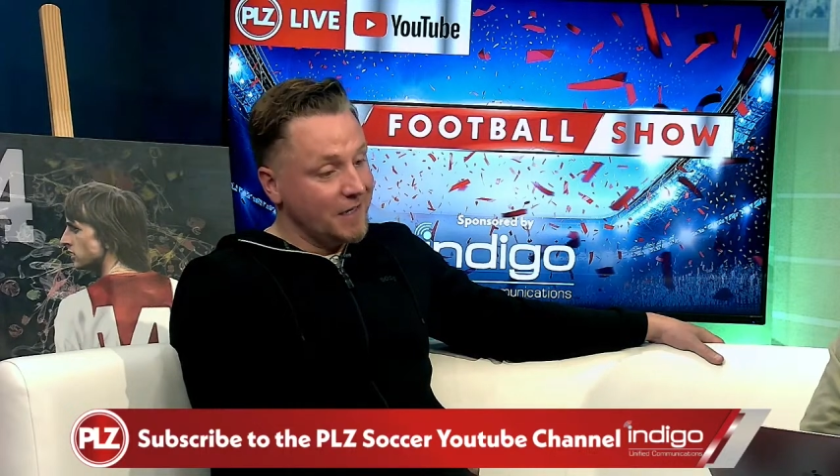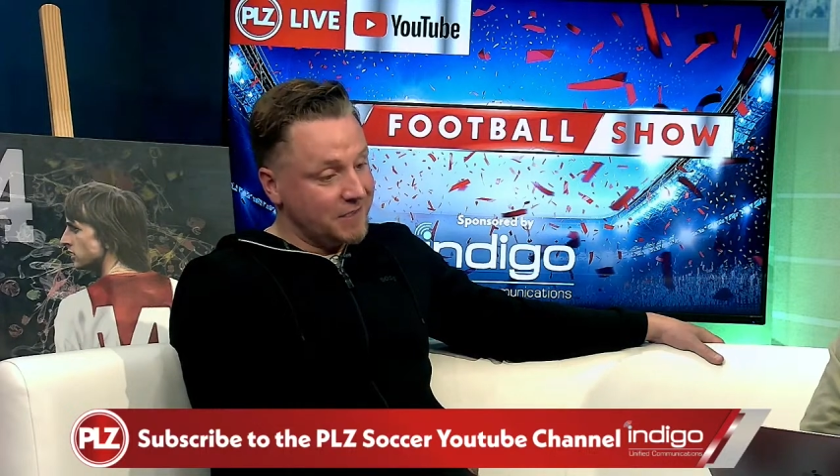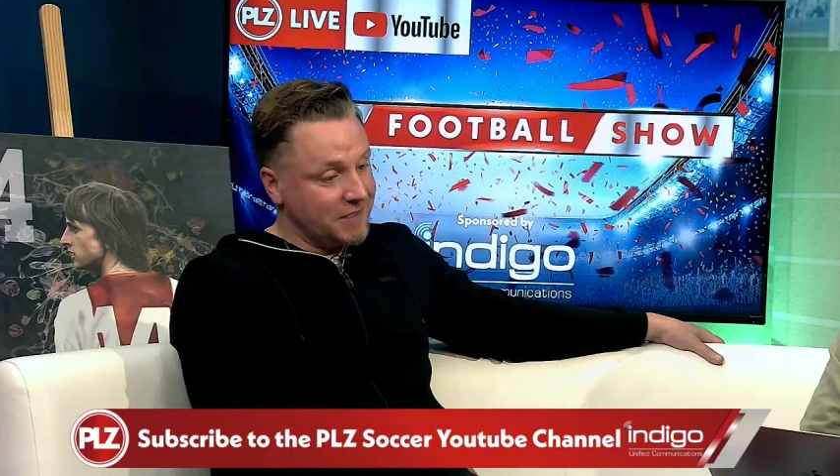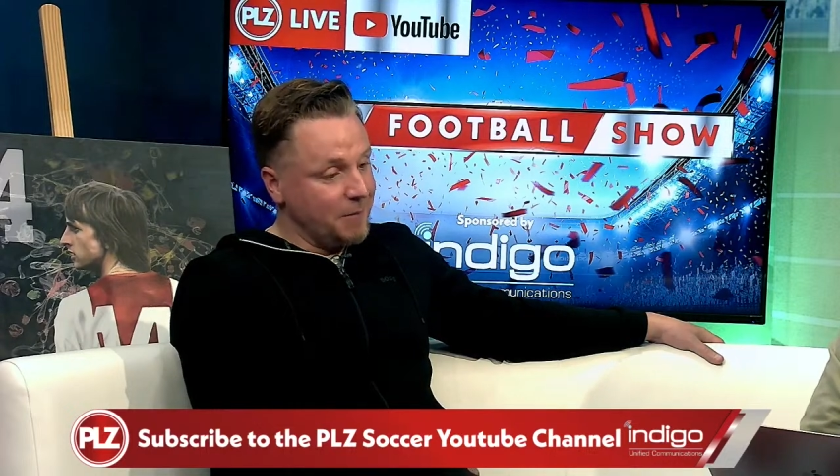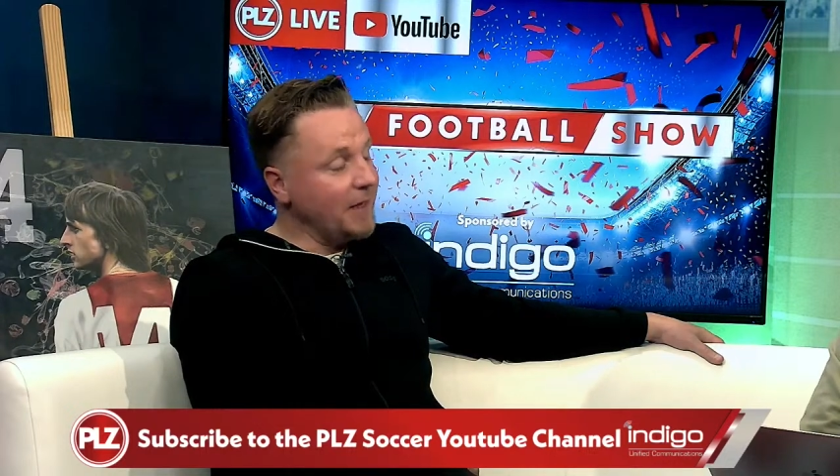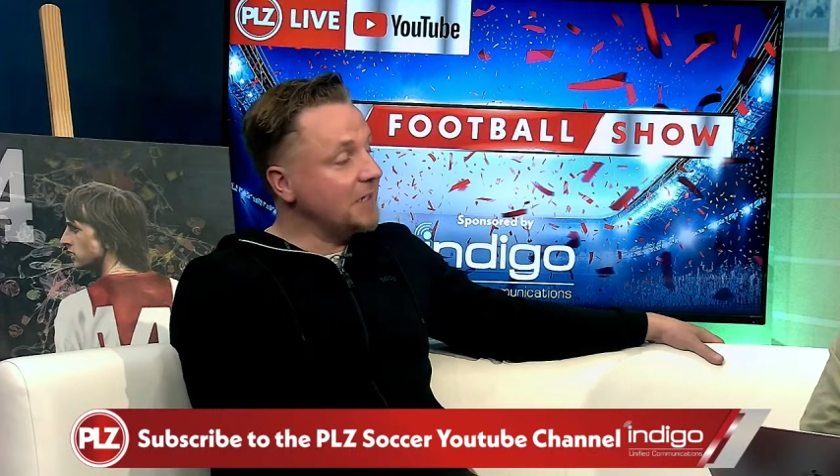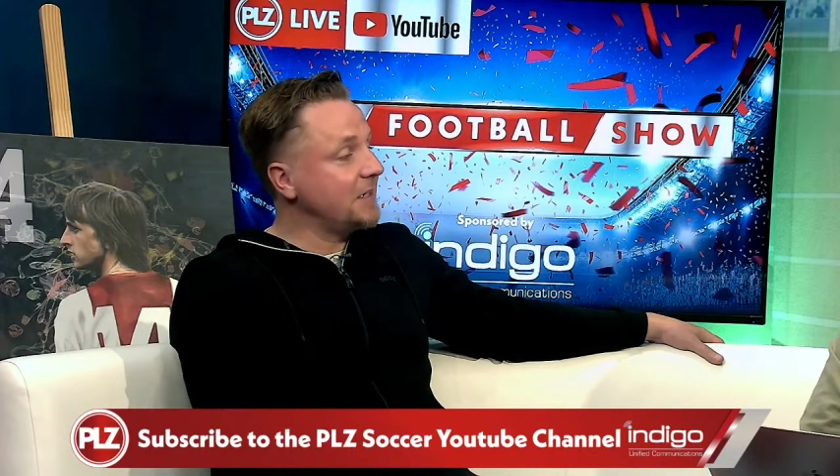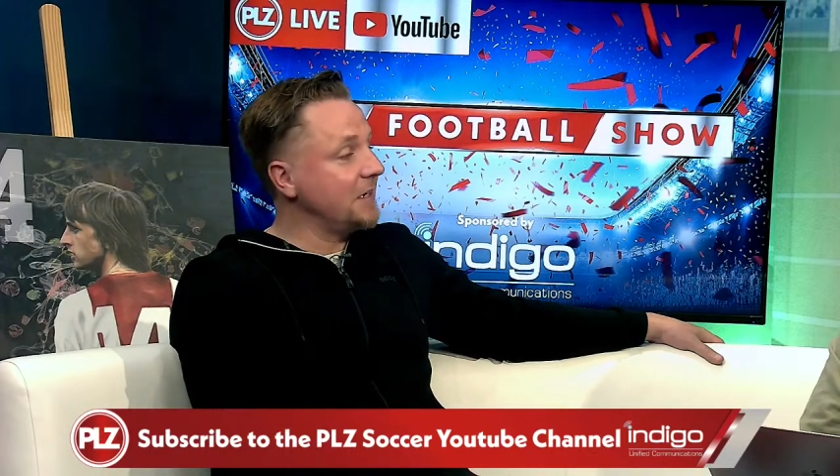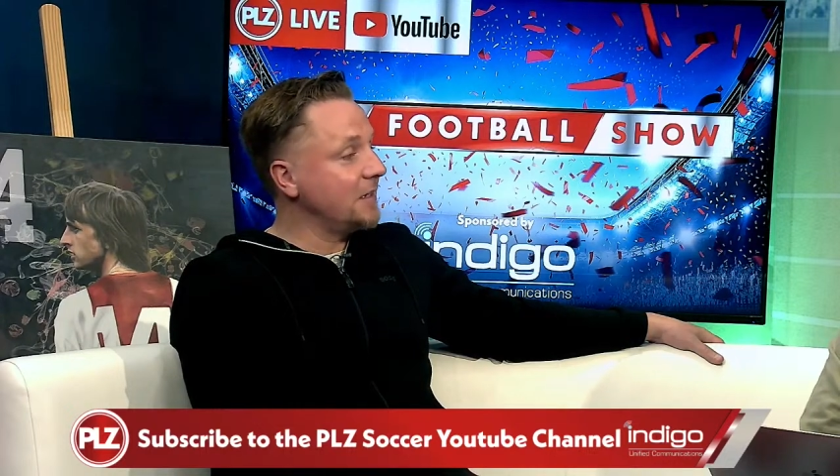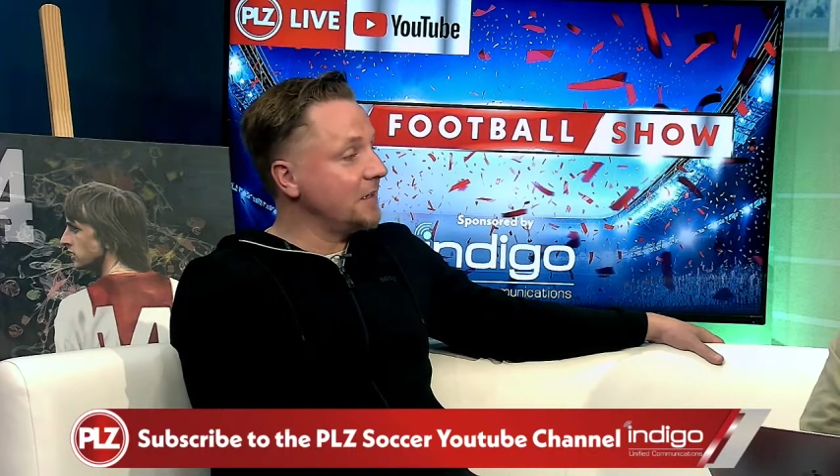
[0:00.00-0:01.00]
It's a
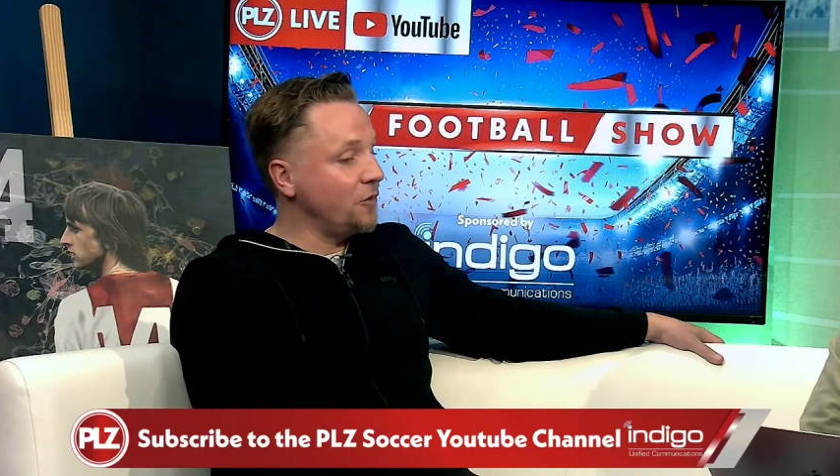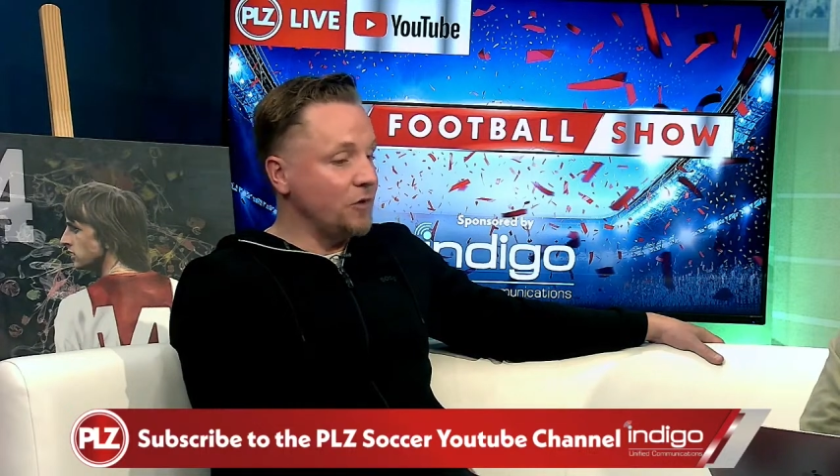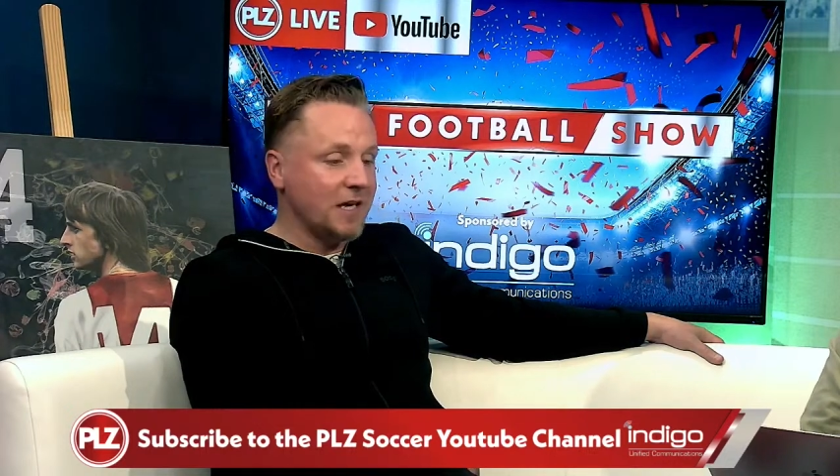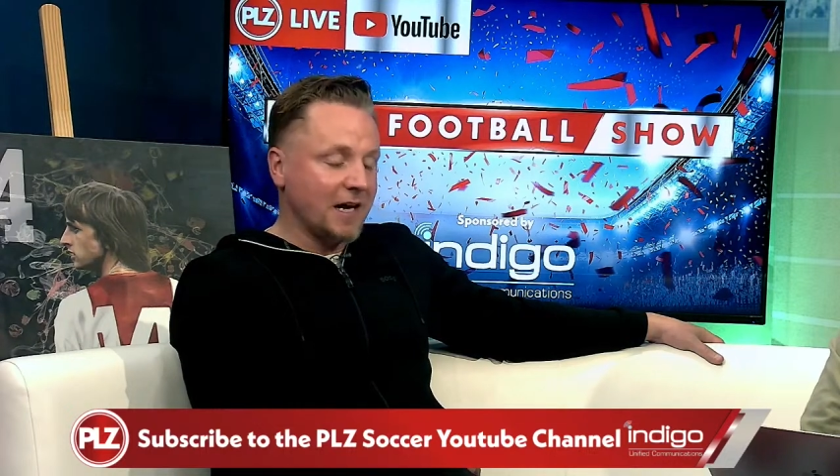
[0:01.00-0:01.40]
domestic. You know,